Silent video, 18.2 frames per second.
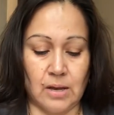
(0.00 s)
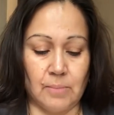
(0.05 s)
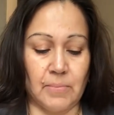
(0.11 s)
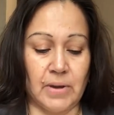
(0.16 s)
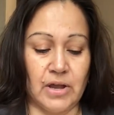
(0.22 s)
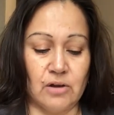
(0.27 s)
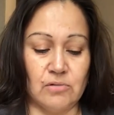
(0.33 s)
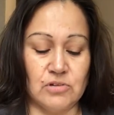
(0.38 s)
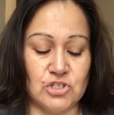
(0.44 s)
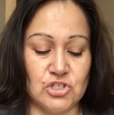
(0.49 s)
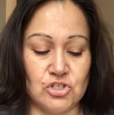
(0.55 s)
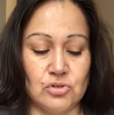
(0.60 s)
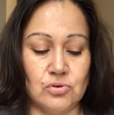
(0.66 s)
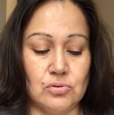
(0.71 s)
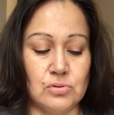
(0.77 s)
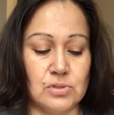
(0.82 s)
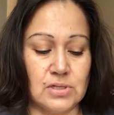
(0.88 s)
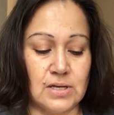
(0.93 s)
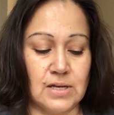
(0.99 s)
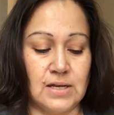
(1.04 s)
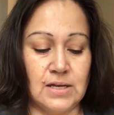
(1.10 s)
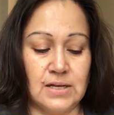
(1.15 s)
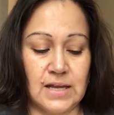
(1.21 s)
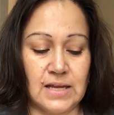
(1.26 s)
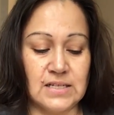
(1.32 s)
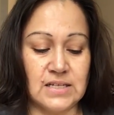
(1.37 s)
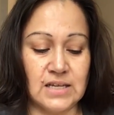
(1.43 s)
I always use an
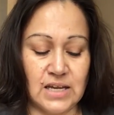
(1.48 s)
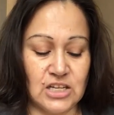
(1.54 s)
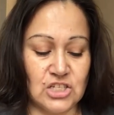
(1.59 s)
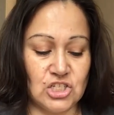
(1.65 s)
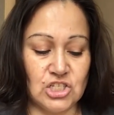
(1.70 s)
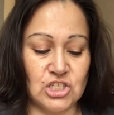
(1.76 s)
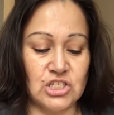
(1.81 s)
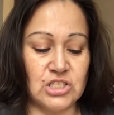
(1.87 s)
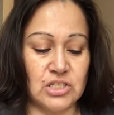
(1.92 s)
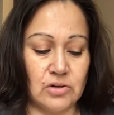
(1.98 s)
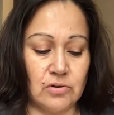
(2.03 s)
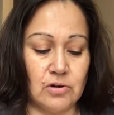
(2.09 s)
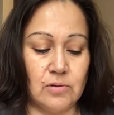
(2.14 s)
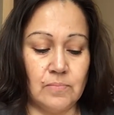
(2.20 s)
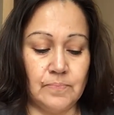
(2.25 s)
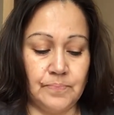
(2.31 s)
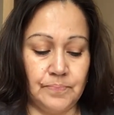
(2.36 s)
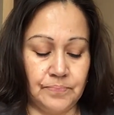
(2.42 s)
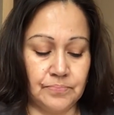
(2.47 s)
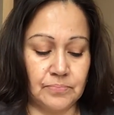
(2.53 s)
anti-aging serum.